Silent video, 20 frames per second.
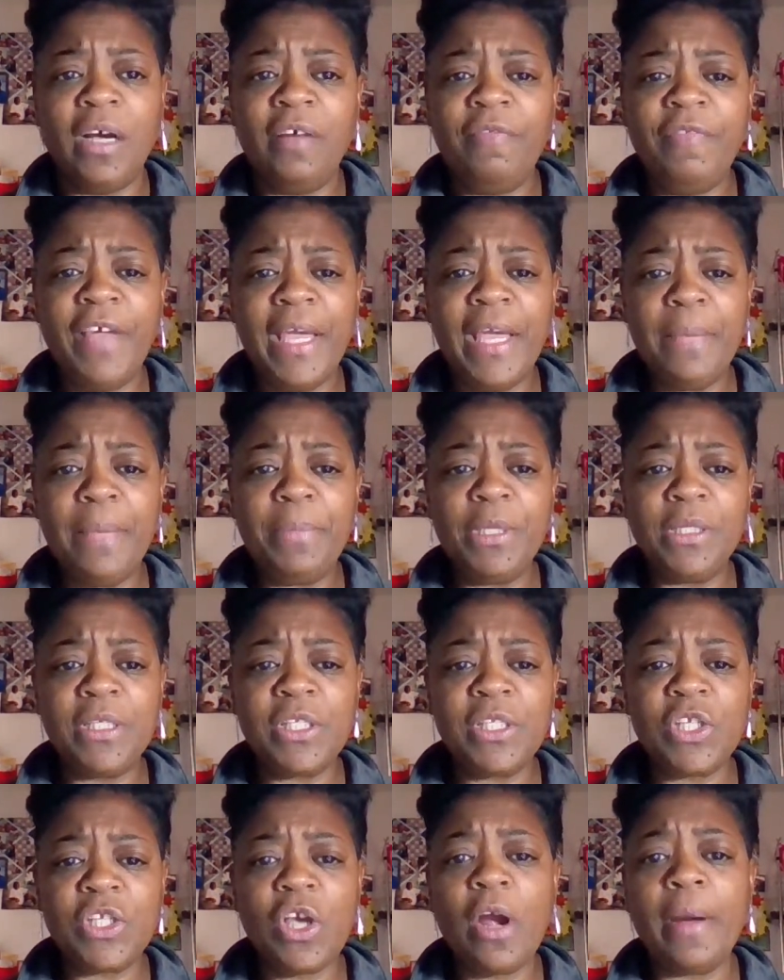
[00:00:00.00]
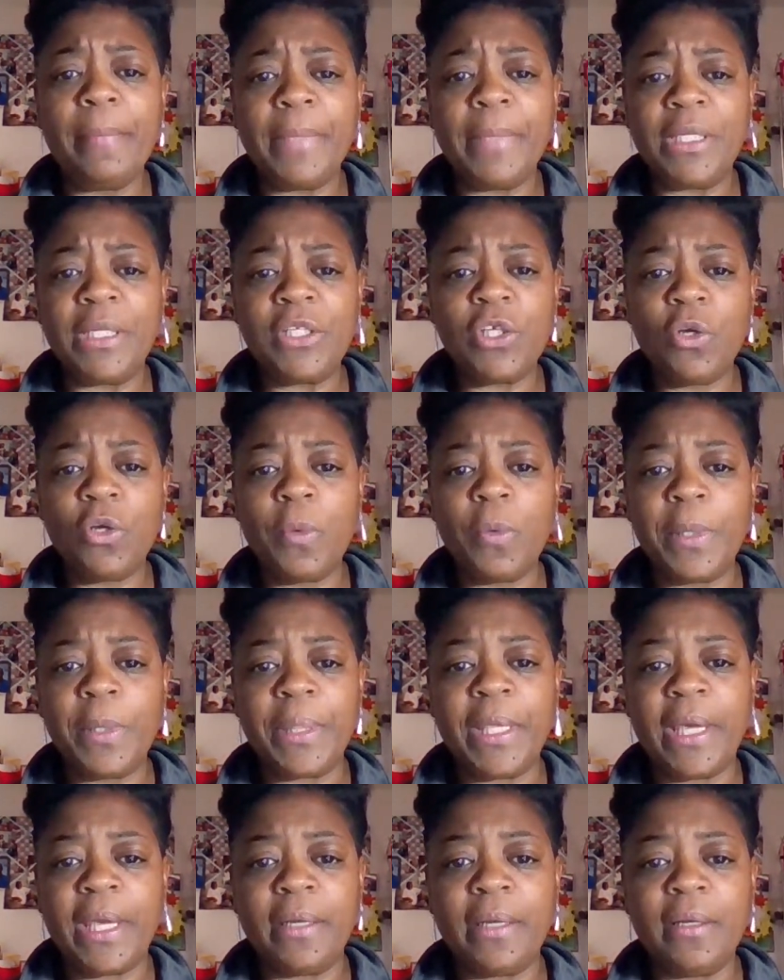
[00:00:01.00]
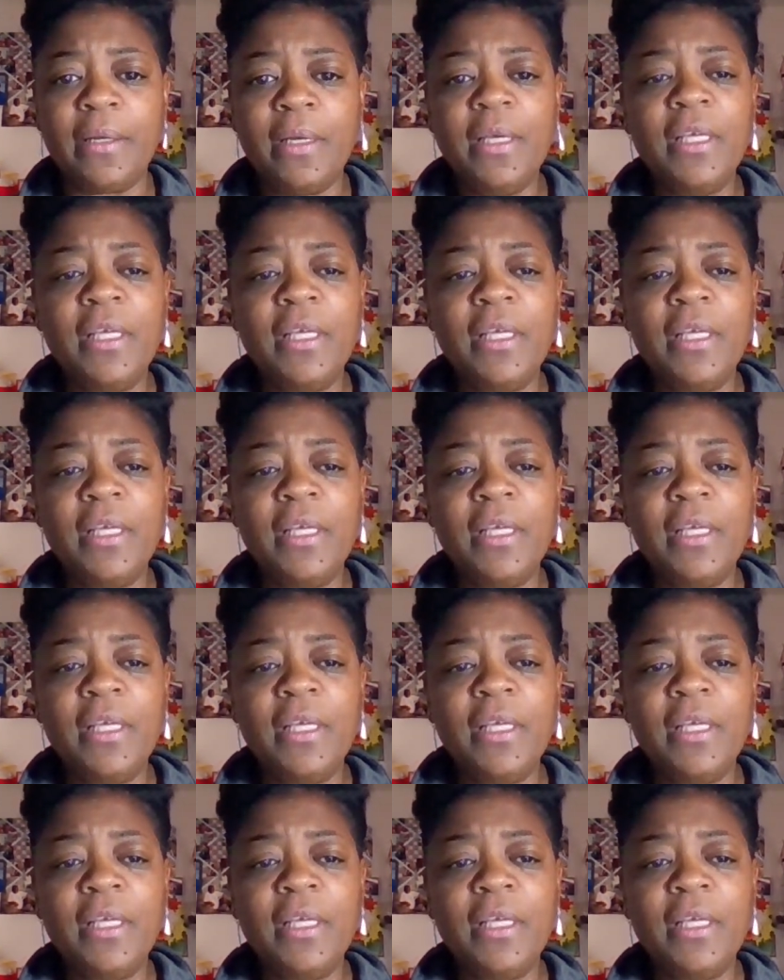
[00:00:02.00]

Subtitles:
fabulous garment to go with that.